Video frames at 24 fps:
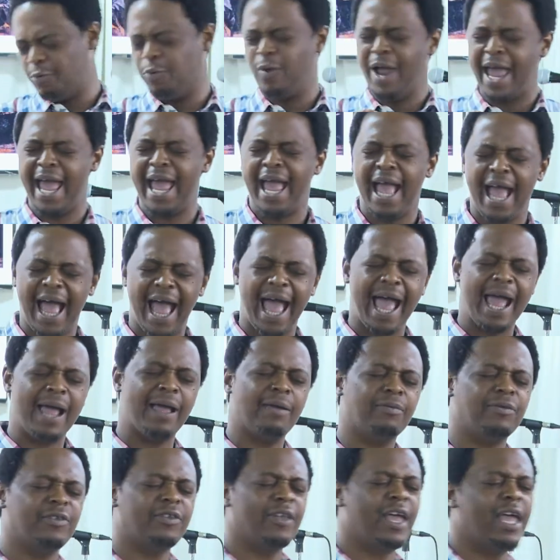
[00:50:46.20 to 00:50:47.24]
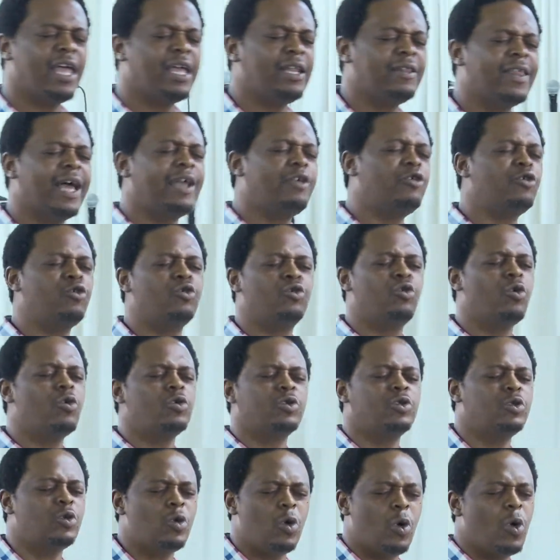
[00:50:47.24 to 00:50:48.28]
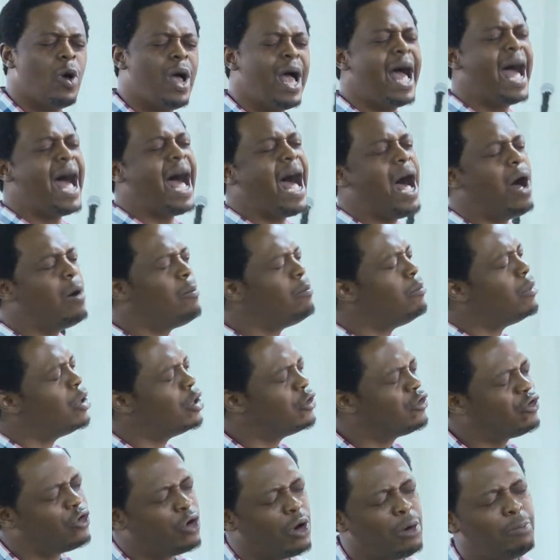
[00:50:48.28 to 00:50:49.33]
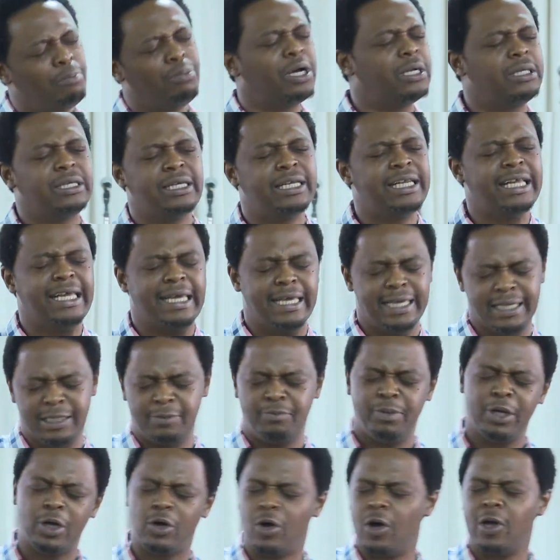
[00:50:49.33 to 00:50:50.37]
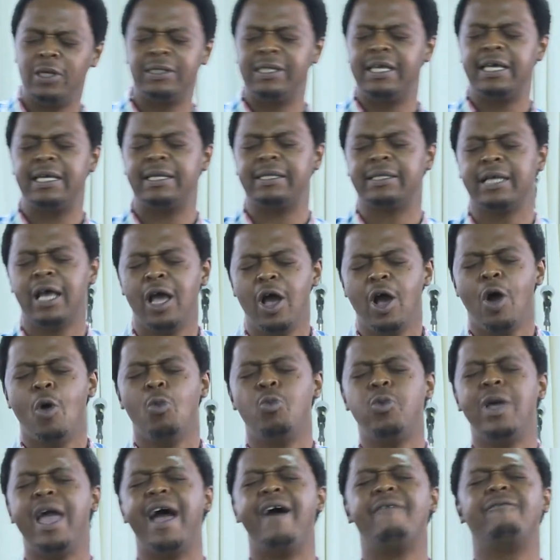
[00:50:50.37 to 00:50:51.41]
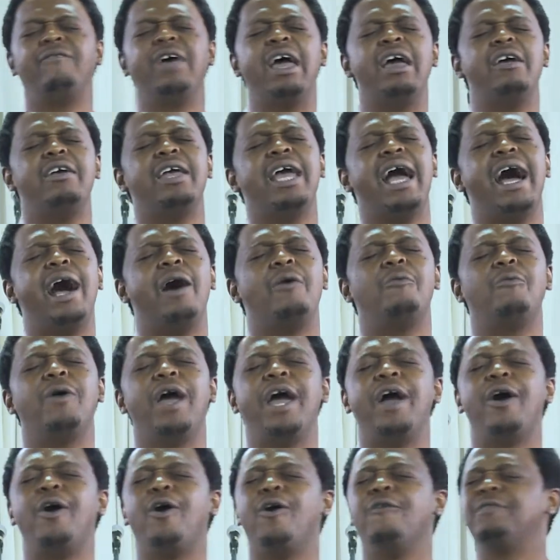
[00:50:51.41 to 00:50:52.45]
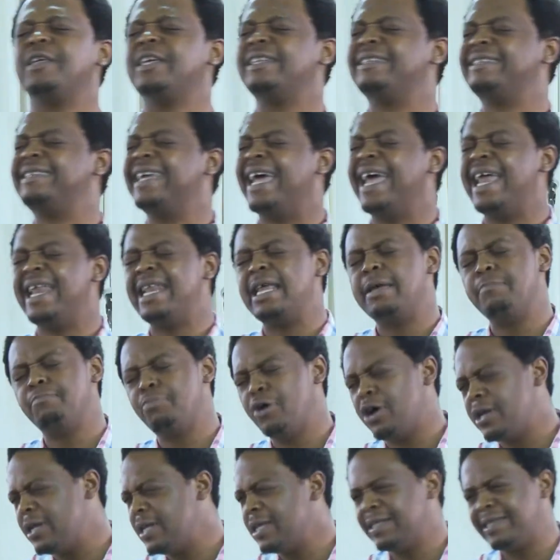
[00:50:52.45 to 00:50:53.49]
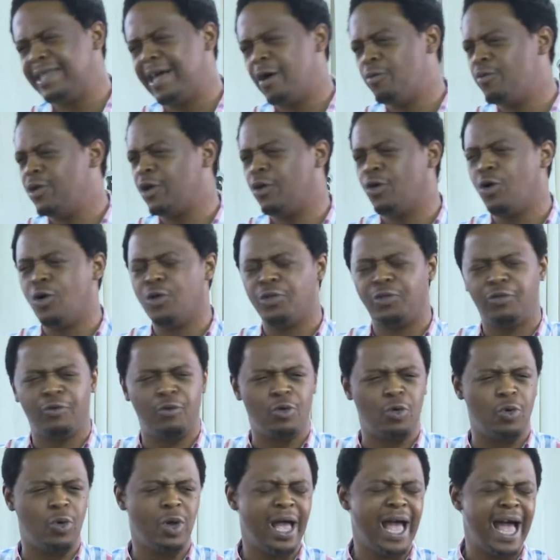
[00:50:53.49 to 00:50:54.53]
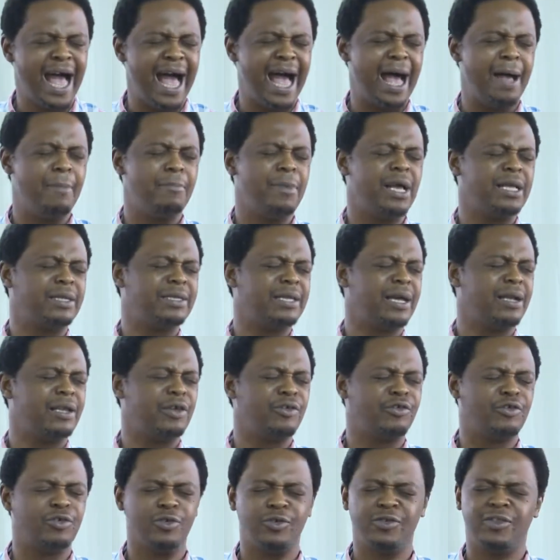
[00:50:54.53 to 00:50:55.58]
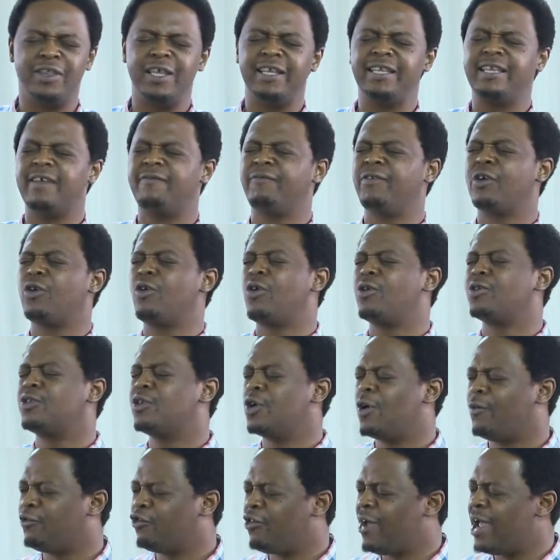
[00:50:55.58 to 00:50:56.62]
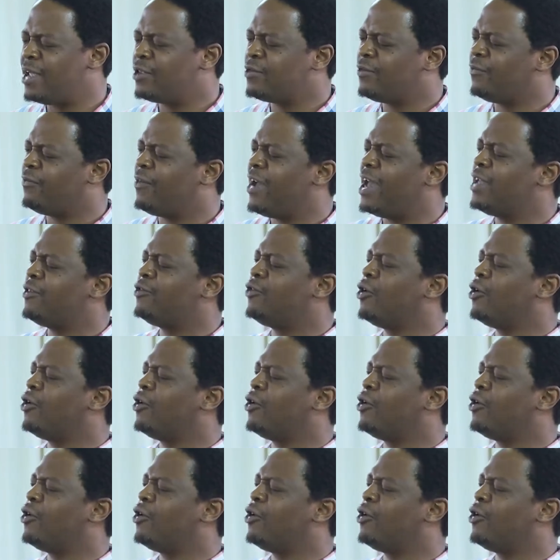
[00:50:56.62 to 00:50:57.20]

where I am saying that you don't know how much your burden is. Because this, we are very aware of the daily burdens that we go through. Our mental issues, the difficulty of trying to find